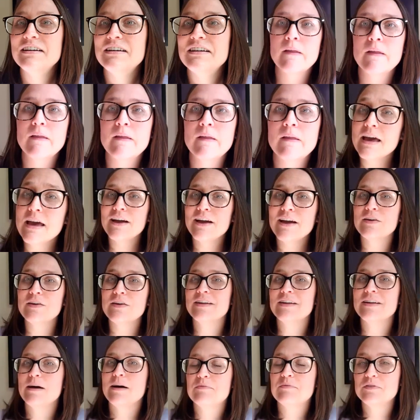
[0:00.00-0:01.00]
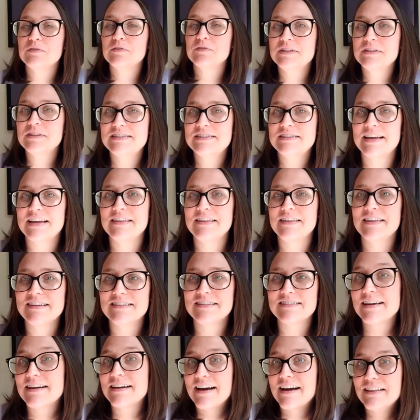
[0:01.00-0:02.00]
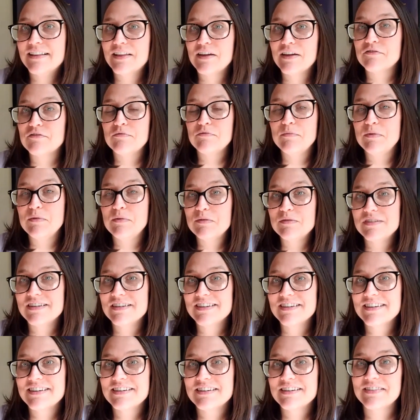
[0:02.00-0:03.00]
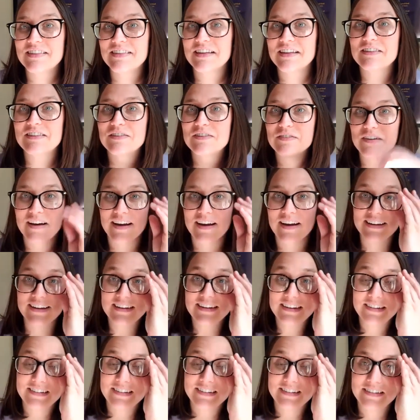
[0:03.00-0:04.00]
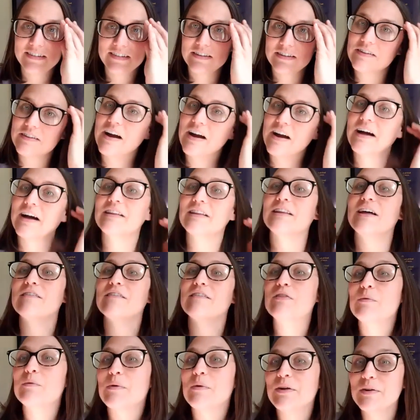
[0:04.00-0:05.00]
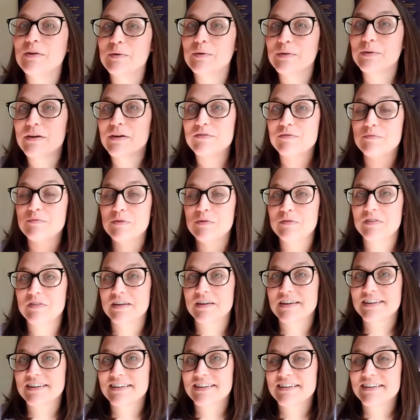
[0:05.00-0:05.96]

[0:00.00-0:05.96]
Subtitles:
Yeah, you can absolutely say things like, I love music. That's fine. Yeah, I love the one who loves music.